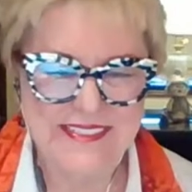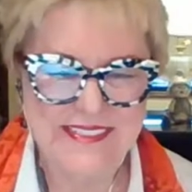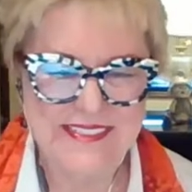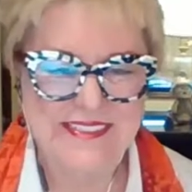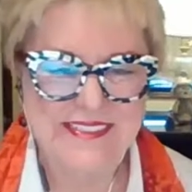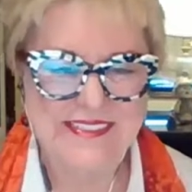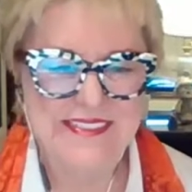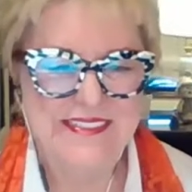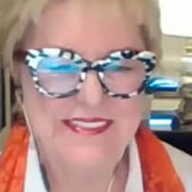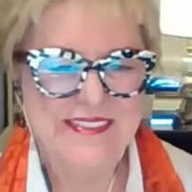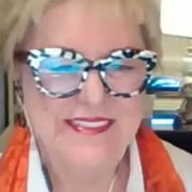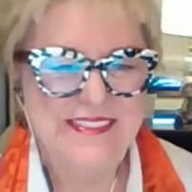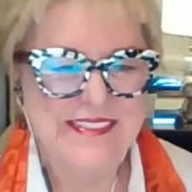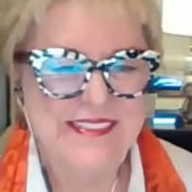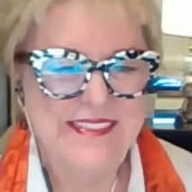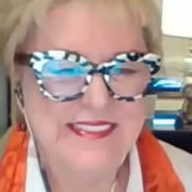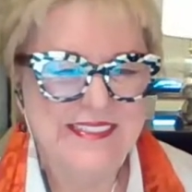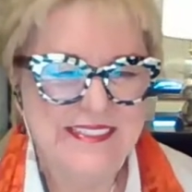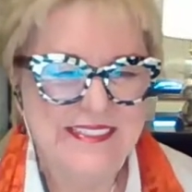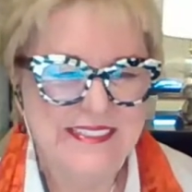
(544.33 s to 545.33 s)

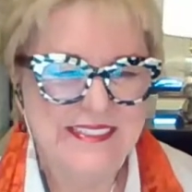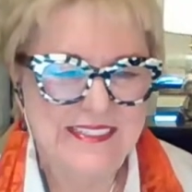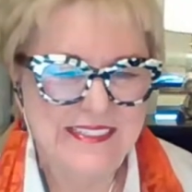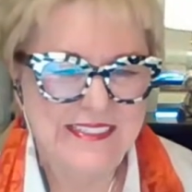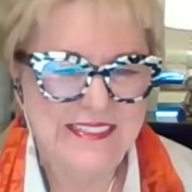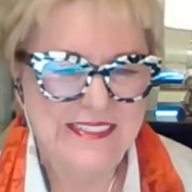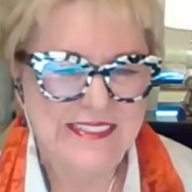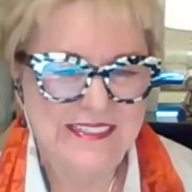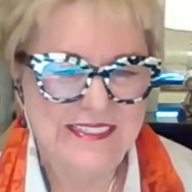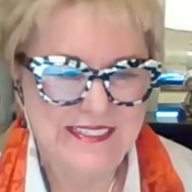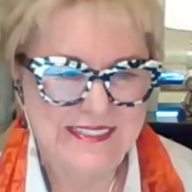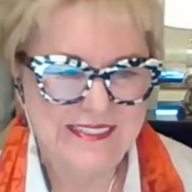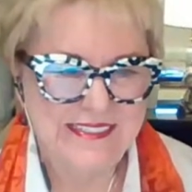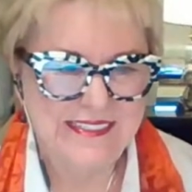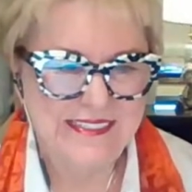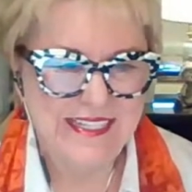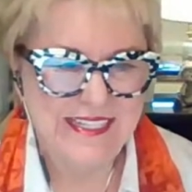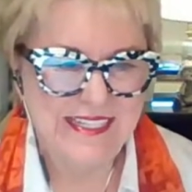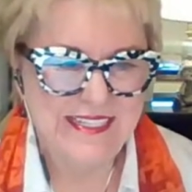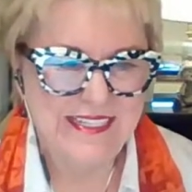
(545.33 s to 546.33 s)

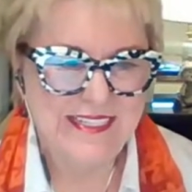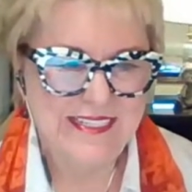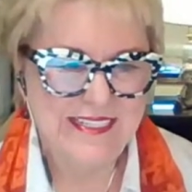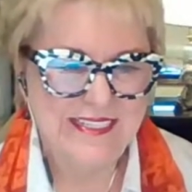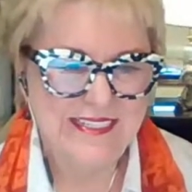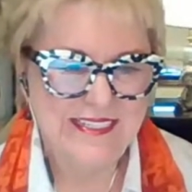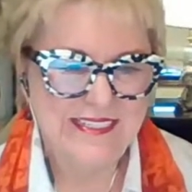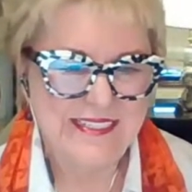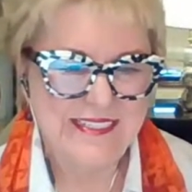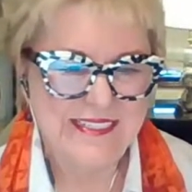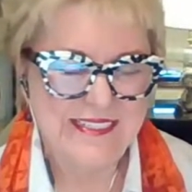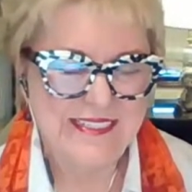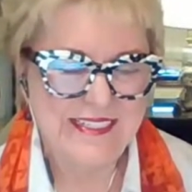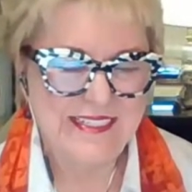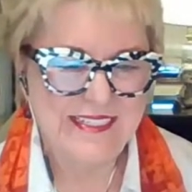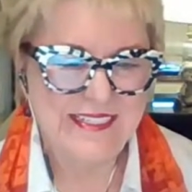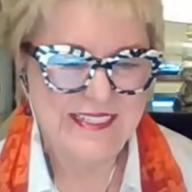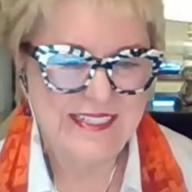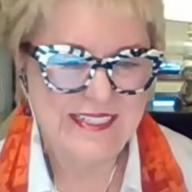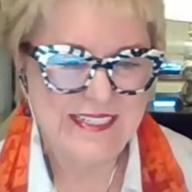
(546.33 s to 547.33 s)

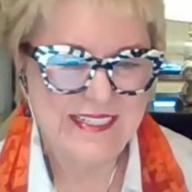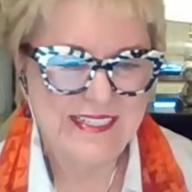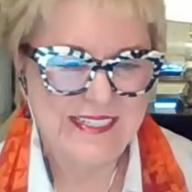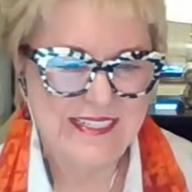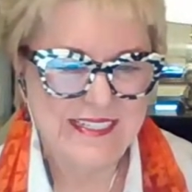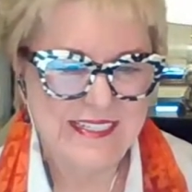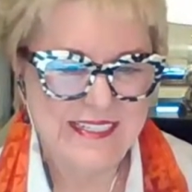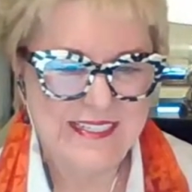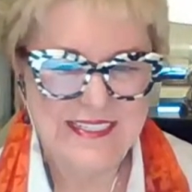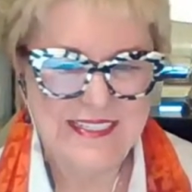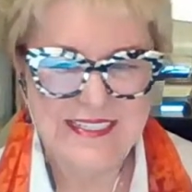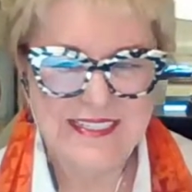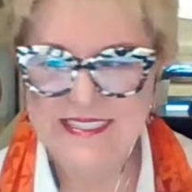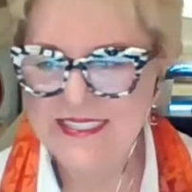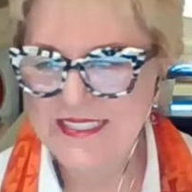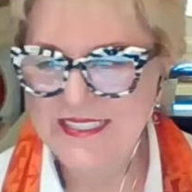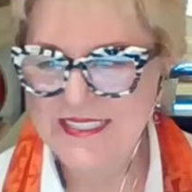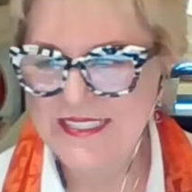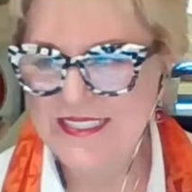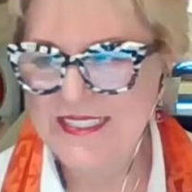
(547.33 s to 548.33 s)

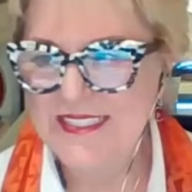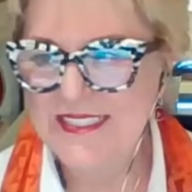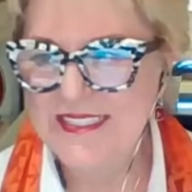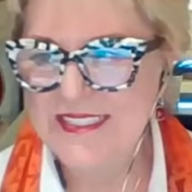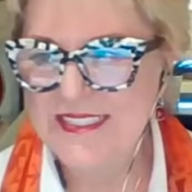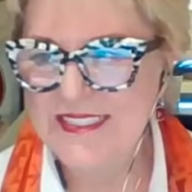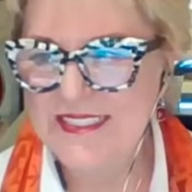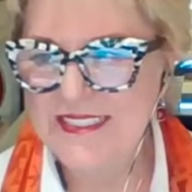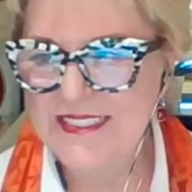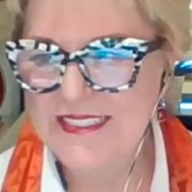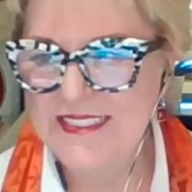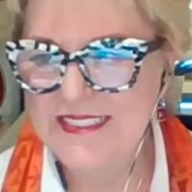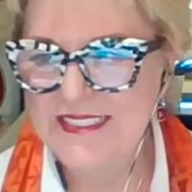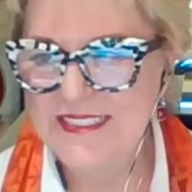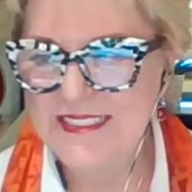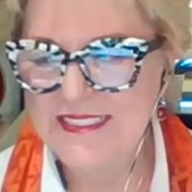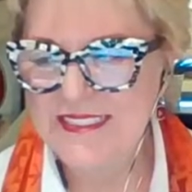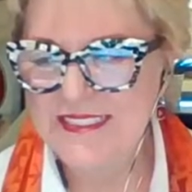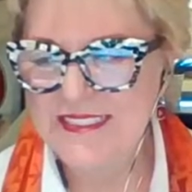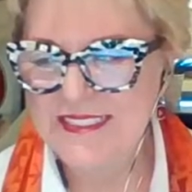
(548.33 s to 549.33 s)

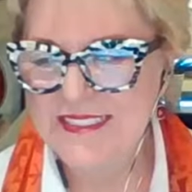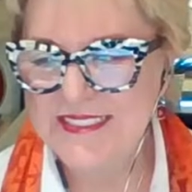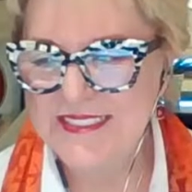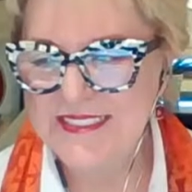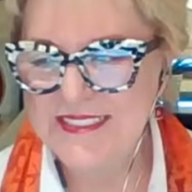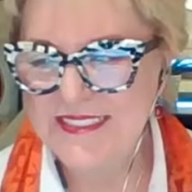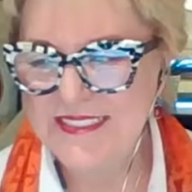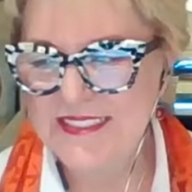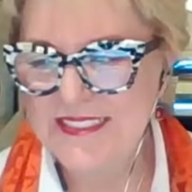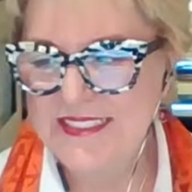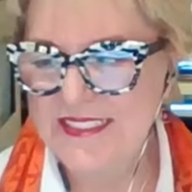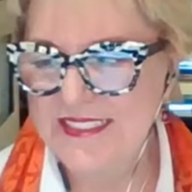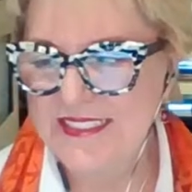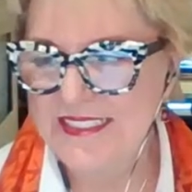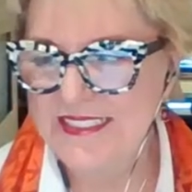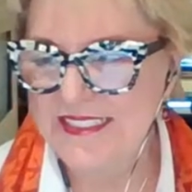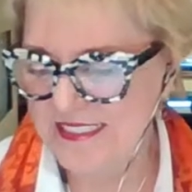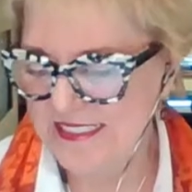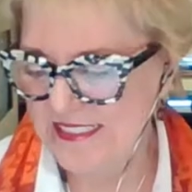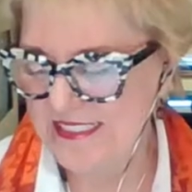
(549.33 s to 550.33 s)

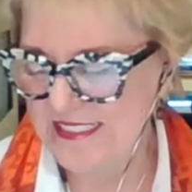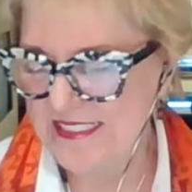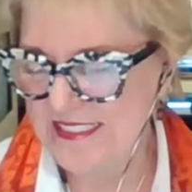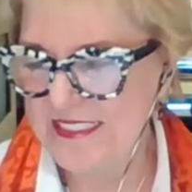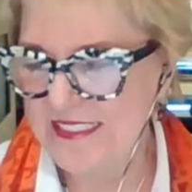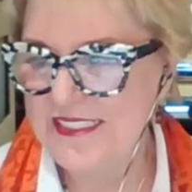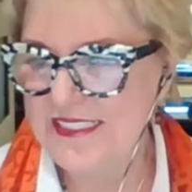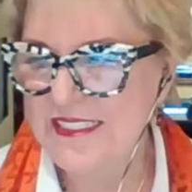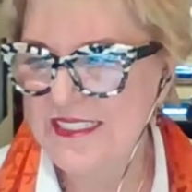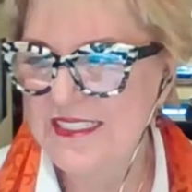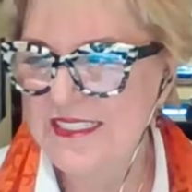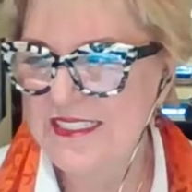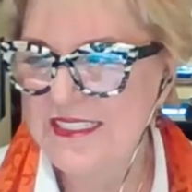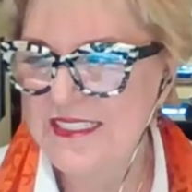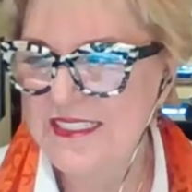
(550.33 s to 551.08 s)
[no speech]